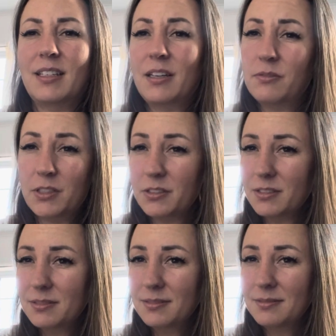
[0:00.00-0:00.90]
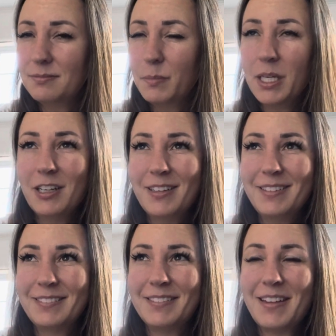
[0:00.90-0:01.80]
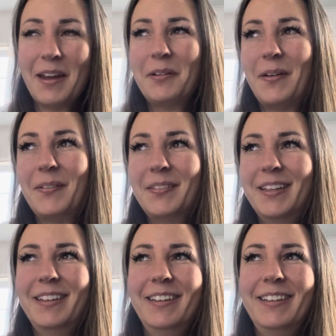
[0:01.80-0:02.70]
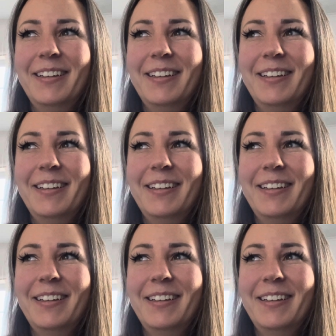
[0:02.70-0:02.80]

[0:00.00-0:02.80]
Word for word: I feel bigger. I don't know.